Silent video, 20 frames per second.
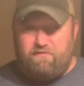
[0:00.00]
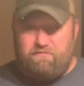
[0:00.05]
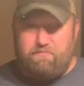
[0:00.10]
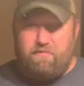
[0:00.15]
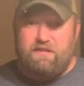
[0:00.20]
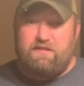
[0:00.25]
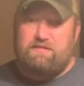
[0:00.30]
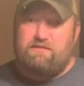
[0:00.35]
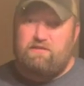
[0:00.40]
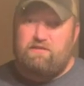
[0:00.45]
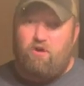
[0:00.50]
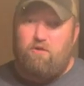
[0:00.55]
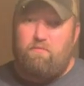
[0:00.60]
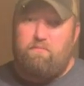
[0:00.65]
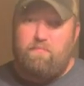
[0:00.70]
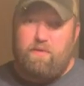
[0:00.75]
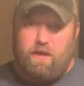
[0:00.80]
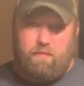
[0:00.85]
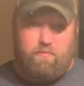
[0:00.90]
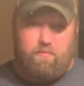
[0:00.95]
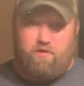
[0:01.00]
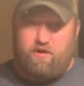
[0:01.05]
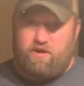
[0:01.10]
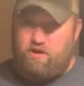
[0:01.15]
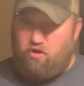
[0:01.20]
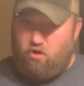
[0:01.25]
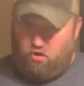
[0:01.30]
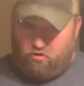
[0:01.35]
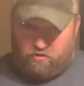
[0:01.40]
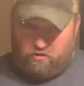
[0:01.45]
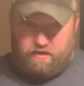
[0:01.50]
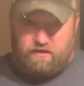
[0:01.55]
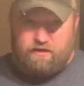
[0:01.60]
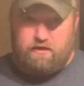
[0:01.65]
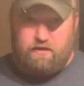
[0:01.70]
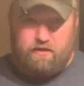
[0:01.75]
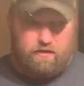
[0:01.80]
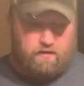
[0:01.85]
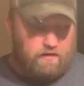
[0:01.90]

But it's salt, pepper, and garlic.